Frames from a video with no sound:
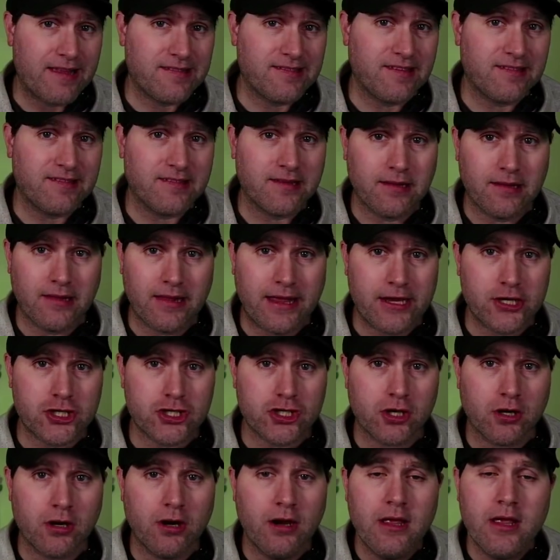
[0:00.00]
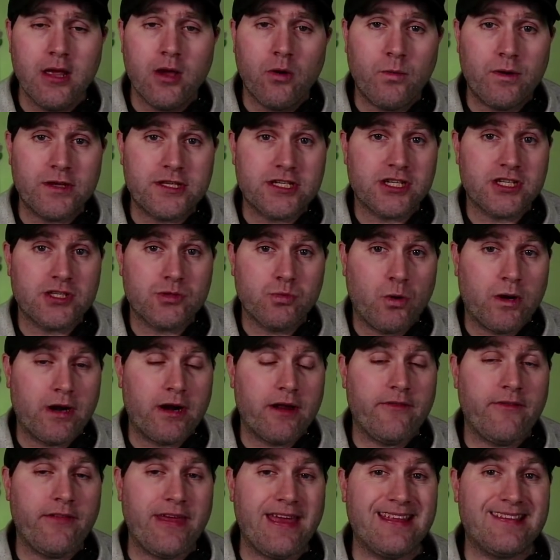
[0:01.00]
as a glacier, which is one
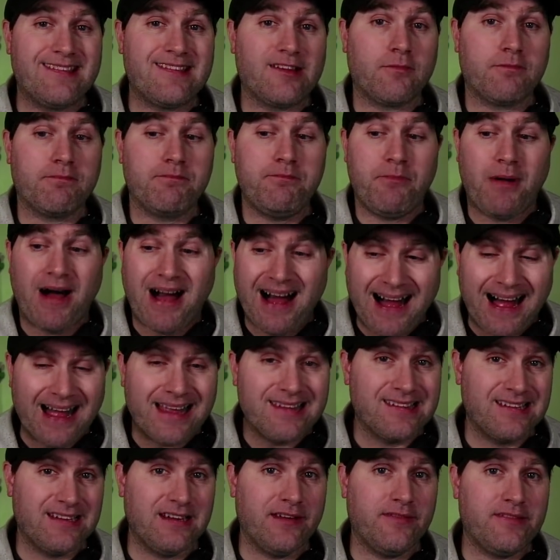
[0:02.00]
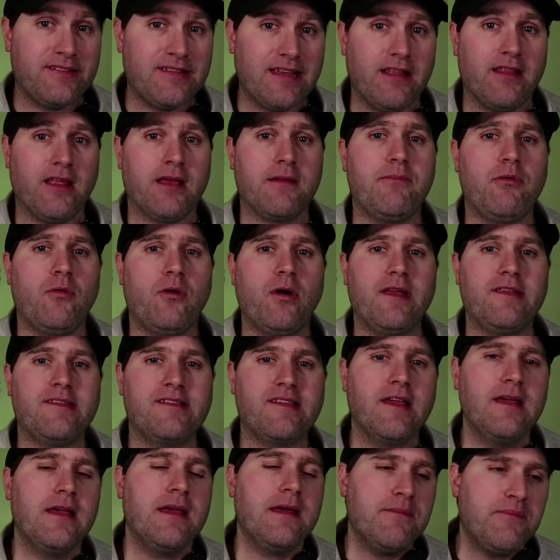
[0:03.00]
of its positive selling
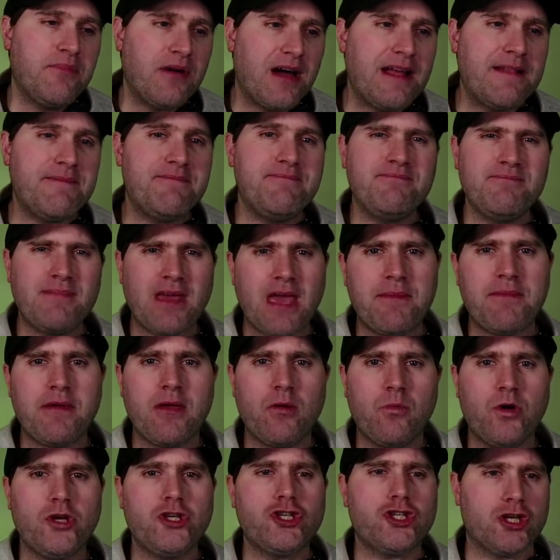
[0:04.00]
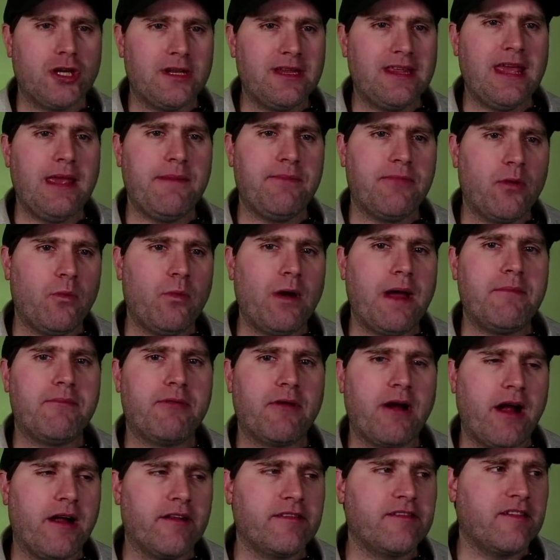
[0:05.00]
points, but maybe we should keep the web
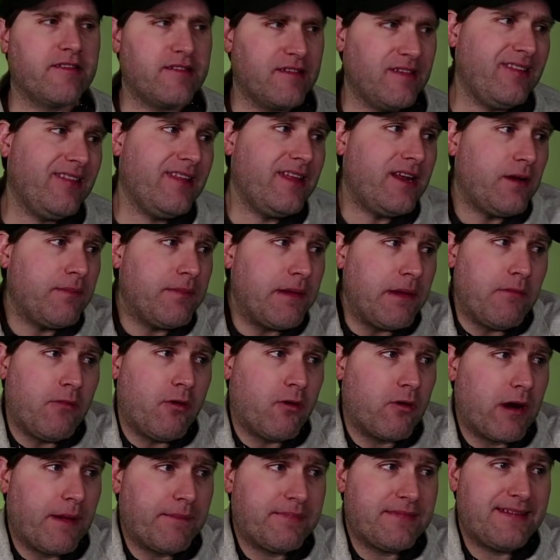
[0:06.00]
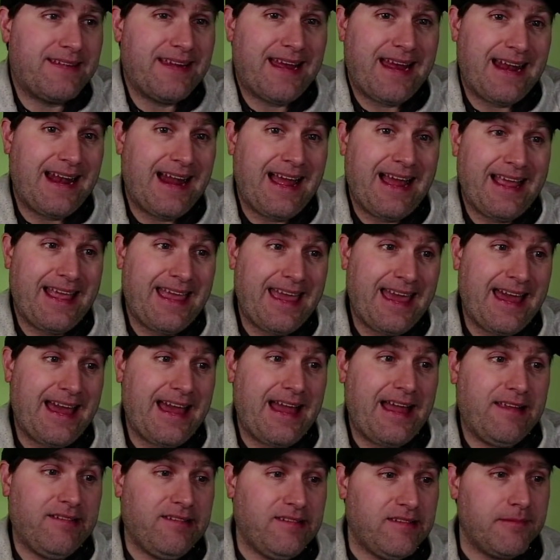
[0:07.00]
browsers a little bit more up to date, I
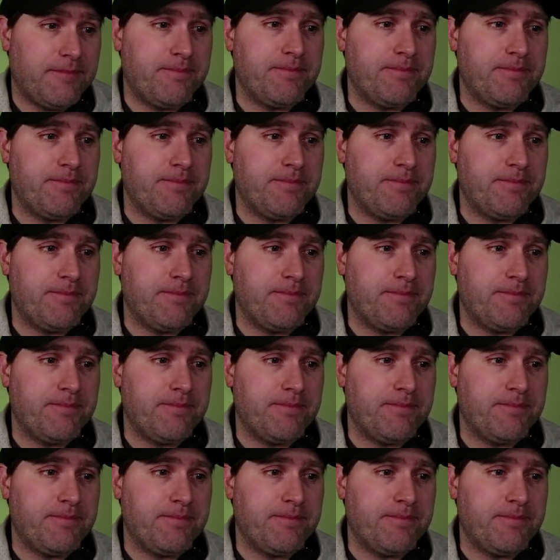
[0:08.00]
guess.